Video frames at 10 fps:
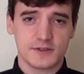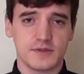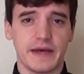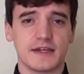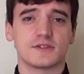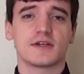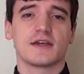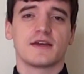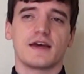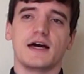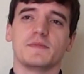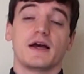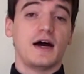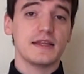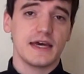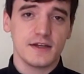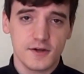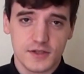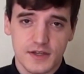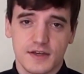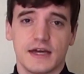actually manage. On that note,